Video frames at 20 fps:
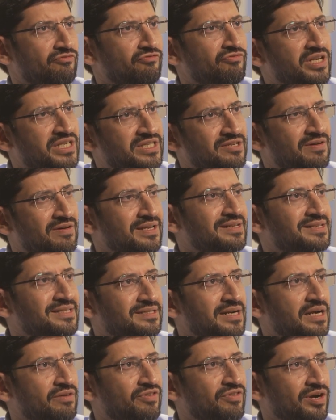whichever
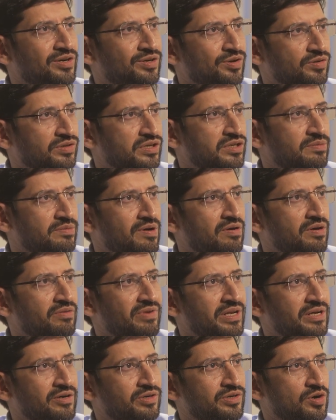insult we are talking
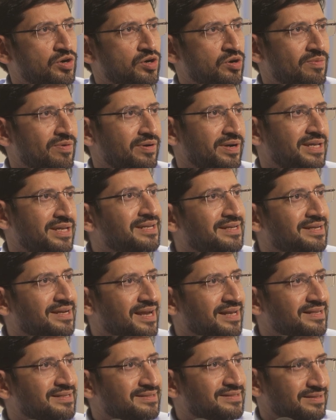about when you talk about any
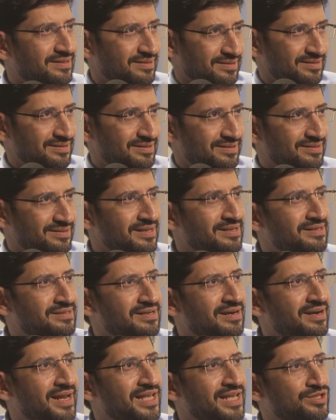cancer, the
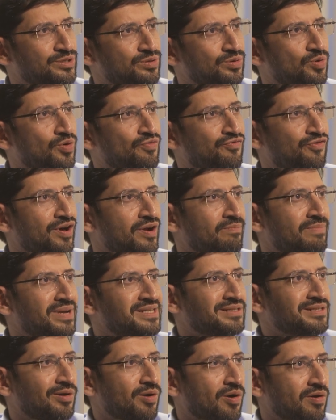insult has to go for a
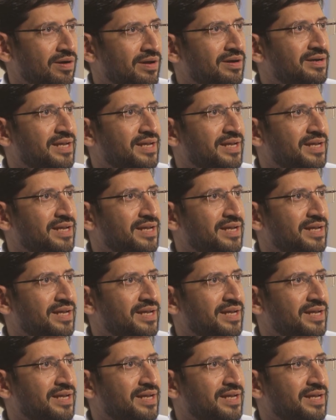much longer